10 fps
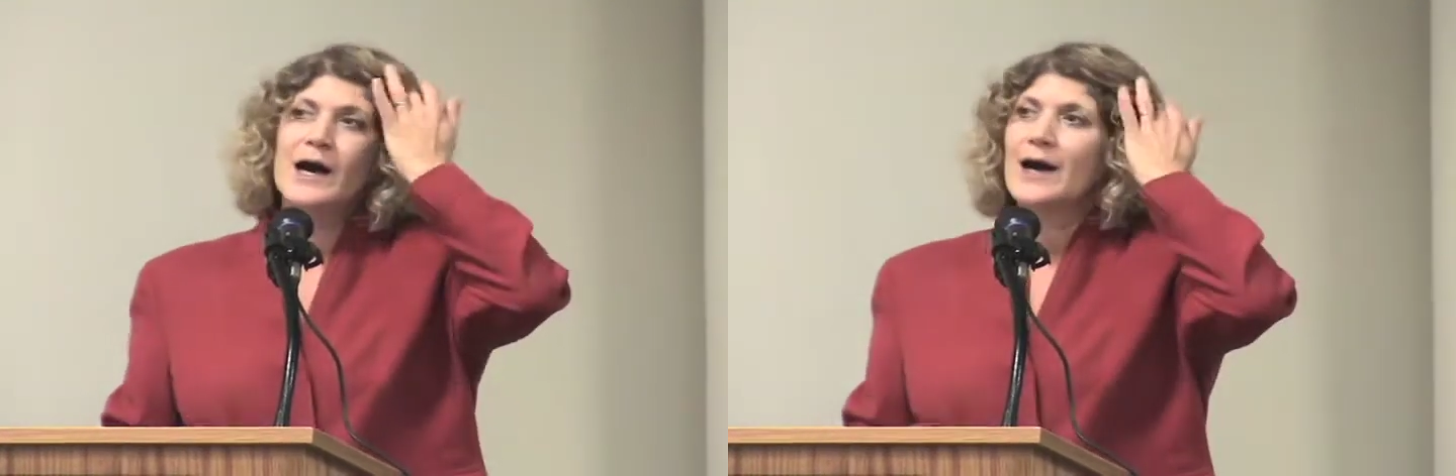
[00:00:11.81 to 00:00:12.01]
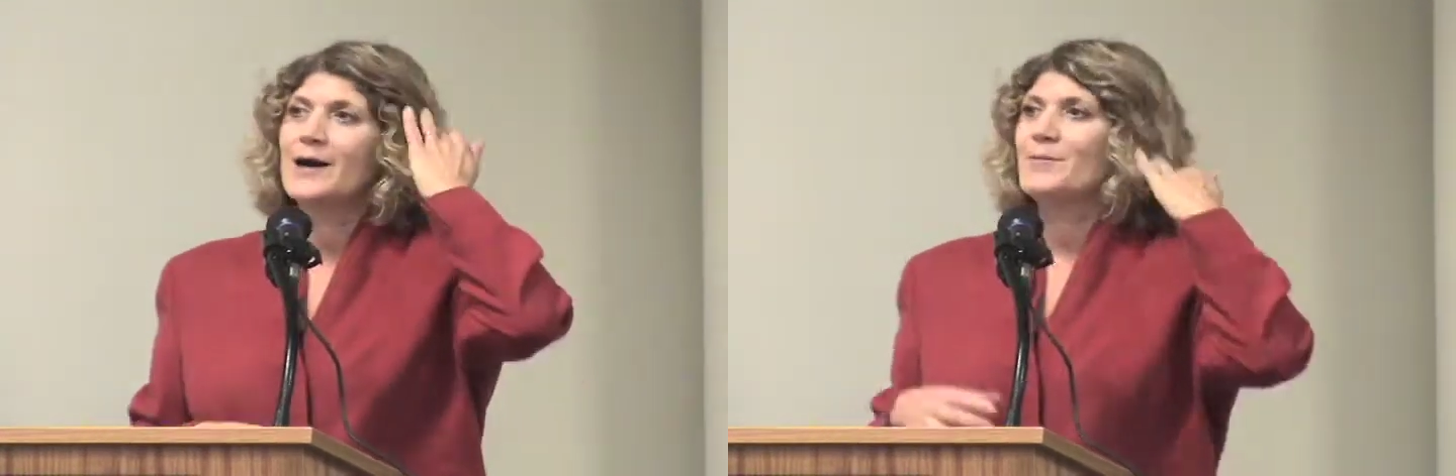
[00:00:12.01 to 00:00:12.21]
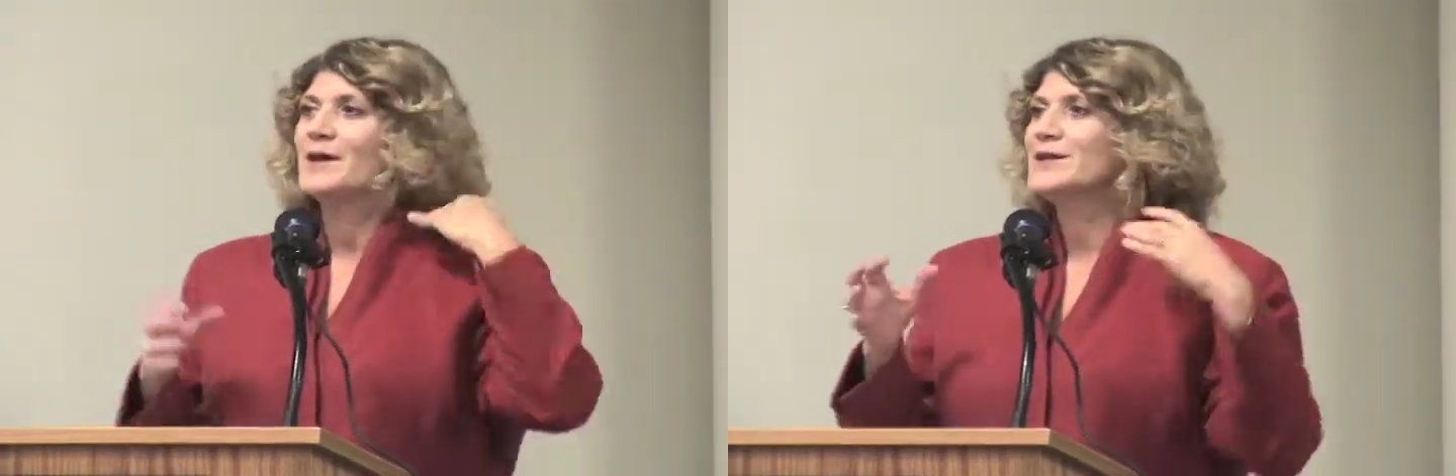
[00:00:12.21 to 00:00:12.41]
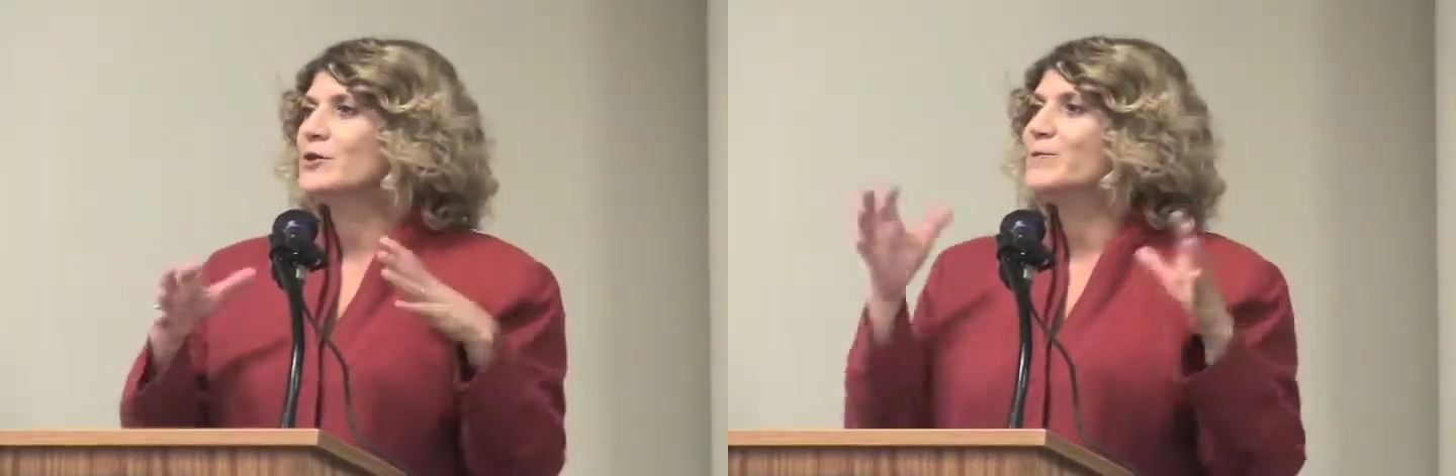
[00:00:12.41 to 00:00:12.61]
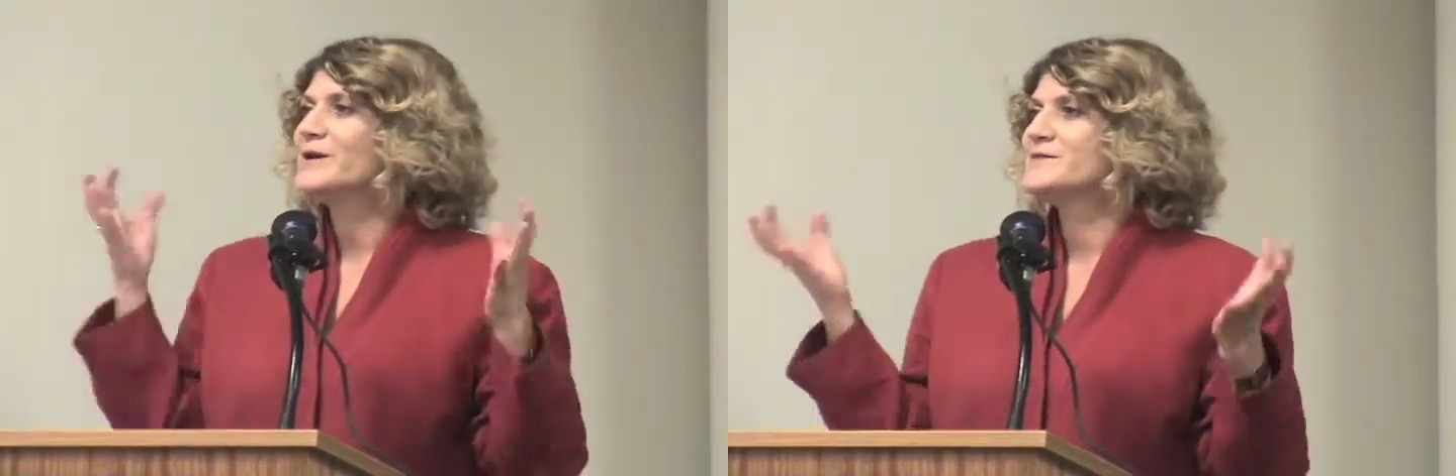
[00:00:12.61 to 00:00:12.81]
a
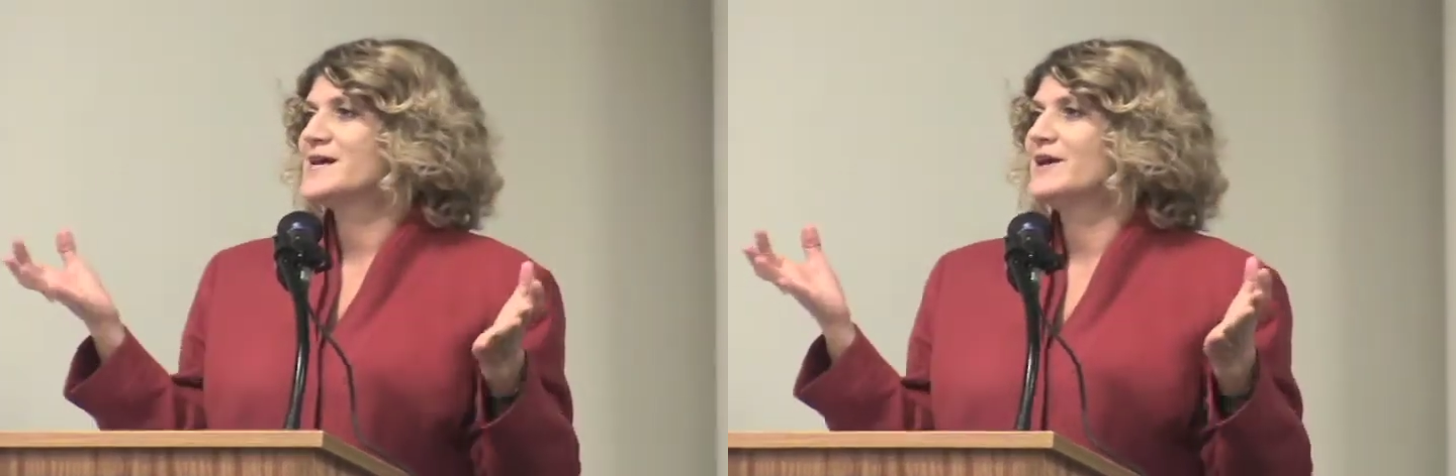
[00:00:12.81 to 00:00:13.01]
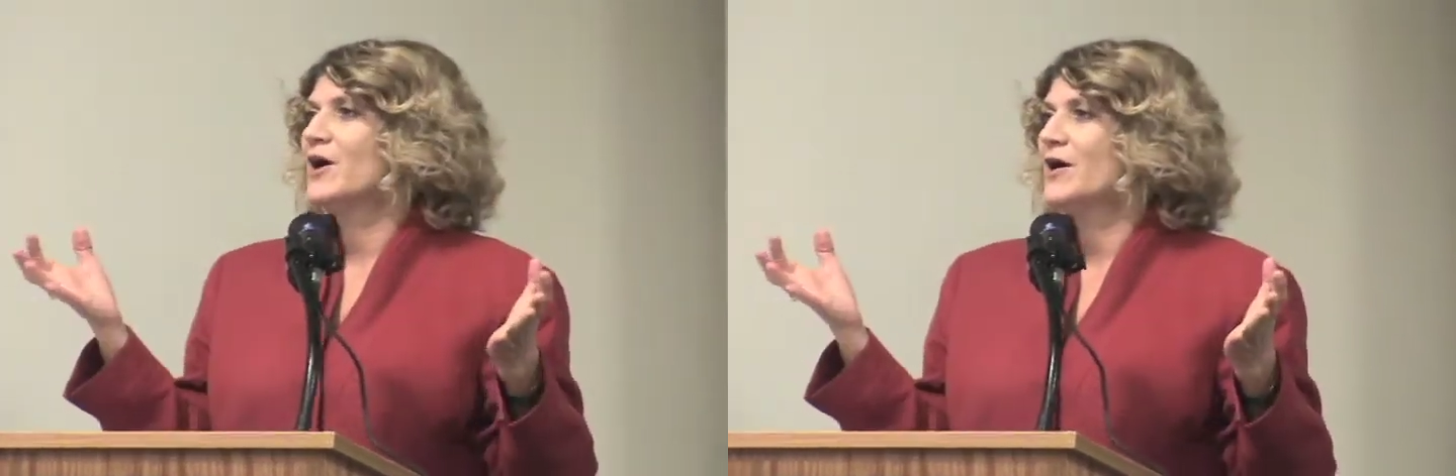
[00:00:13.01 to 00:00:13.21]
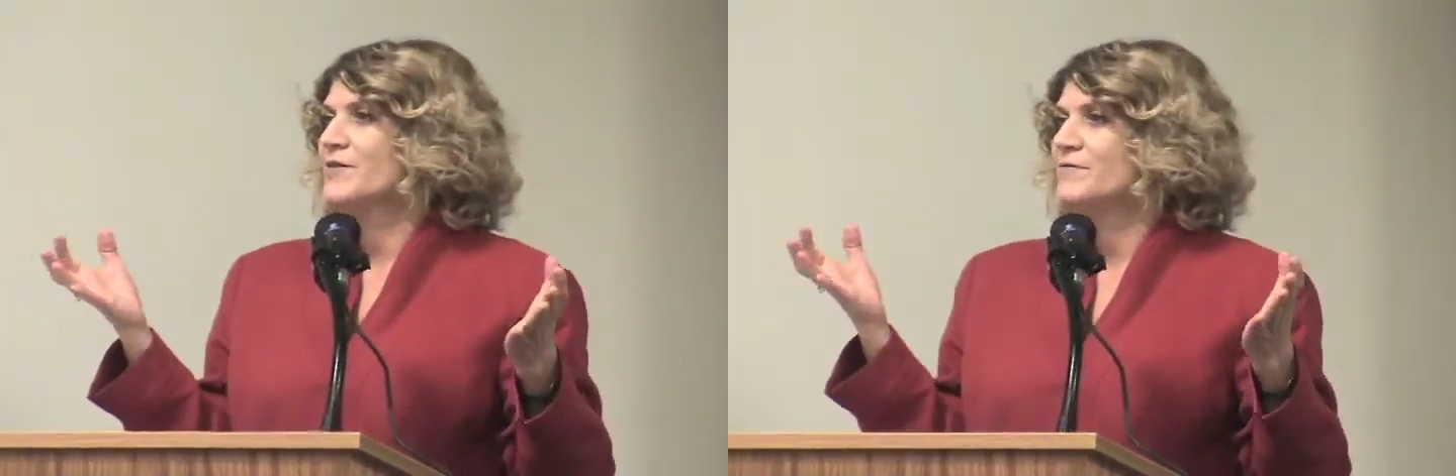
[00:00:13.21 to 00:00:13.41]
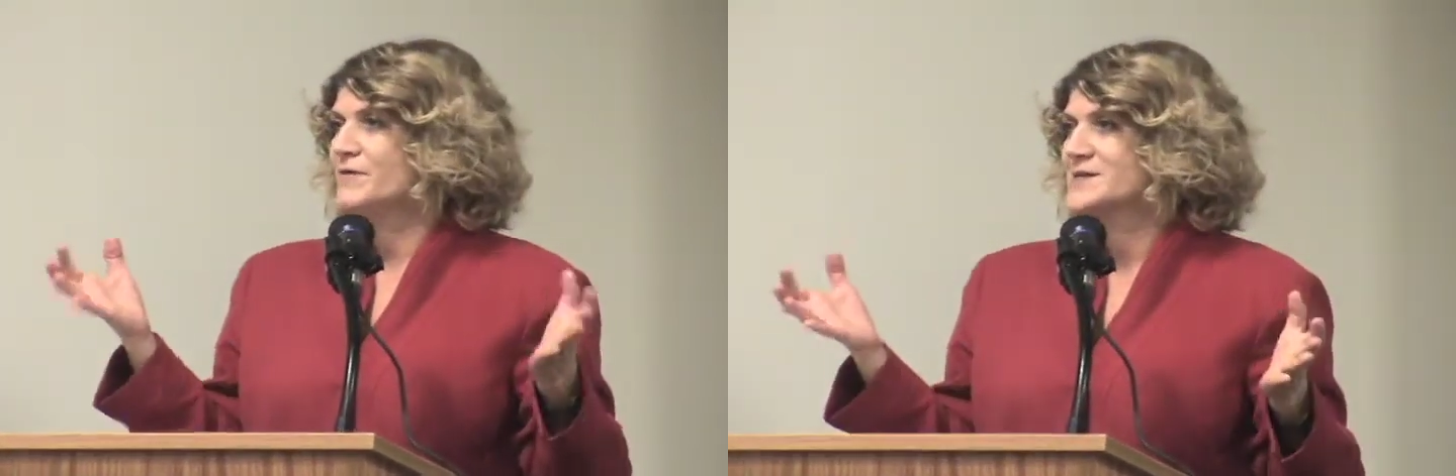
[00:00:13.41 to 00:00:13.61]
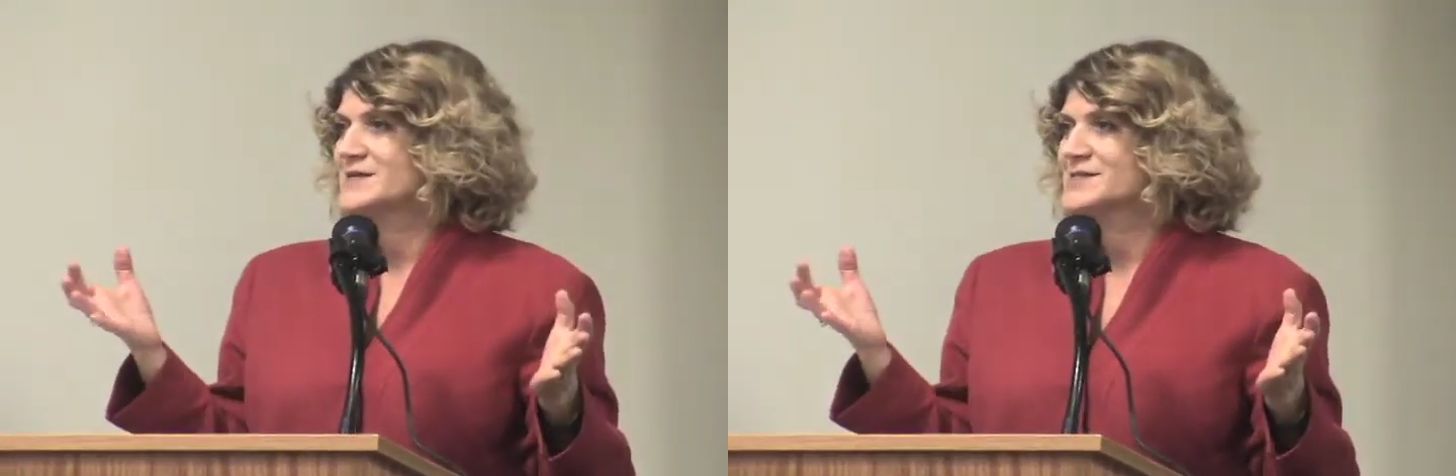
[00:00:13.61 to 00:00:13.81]
little bit of data on the
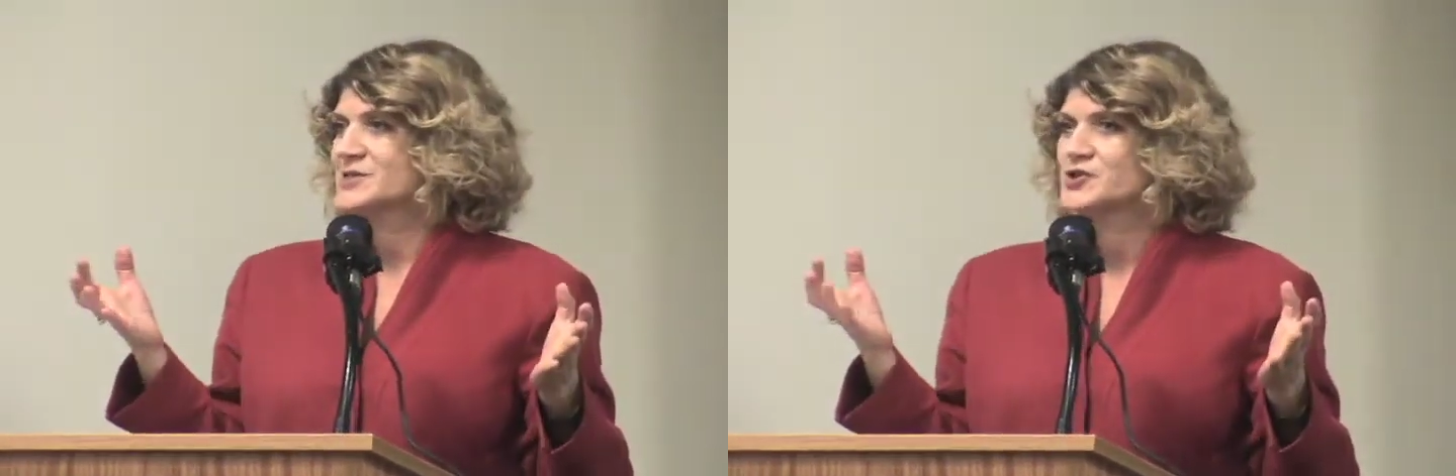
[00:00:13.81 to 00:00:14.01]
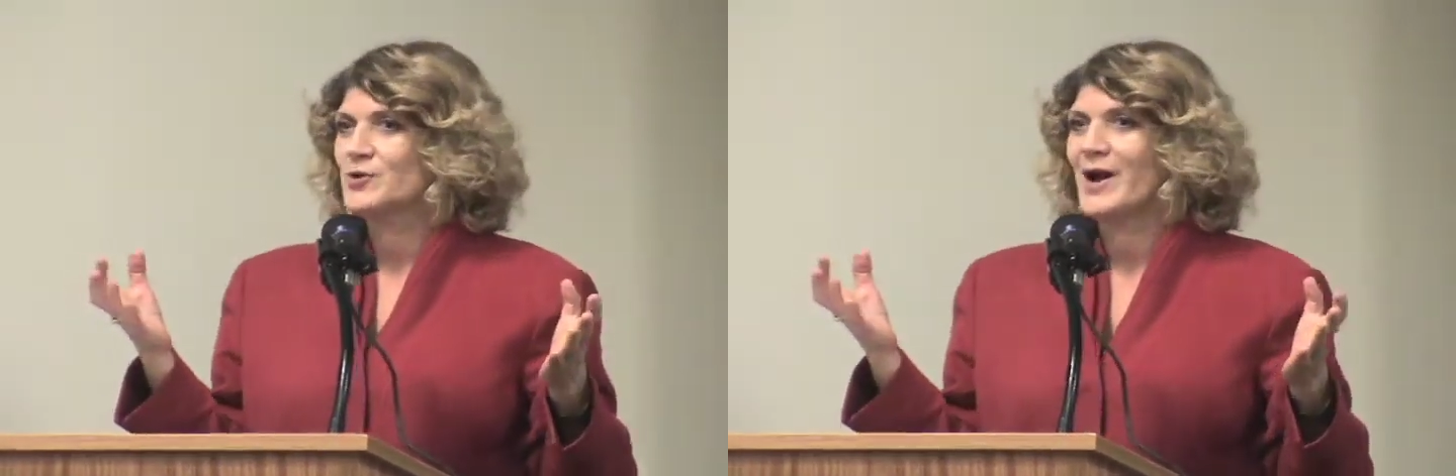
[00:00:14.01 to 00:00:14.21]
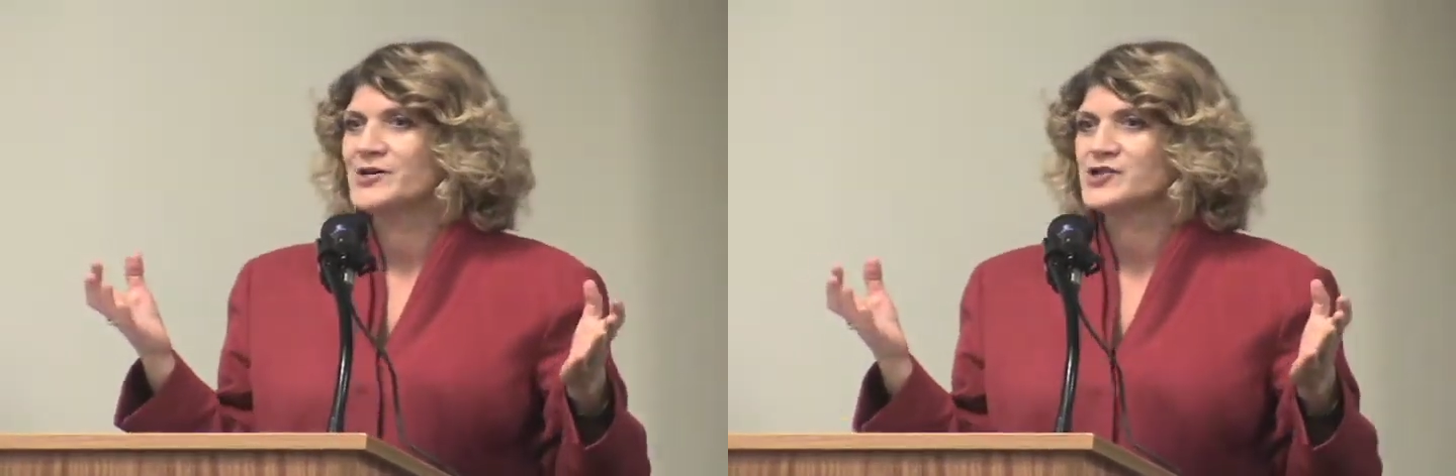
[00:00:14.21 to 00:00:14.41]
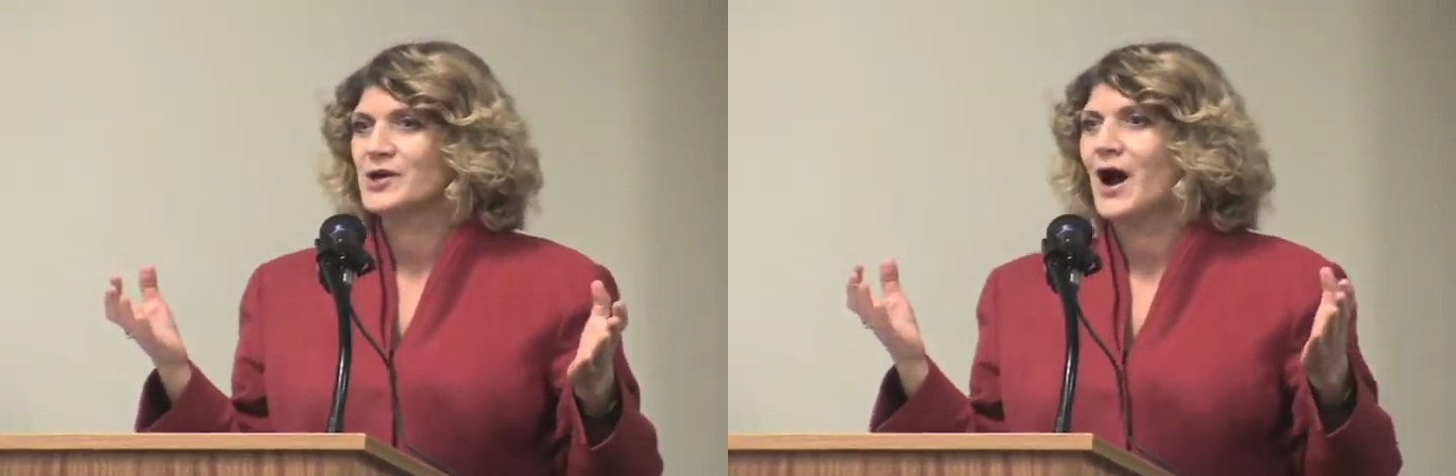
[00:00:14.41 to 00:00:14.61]
funding situation.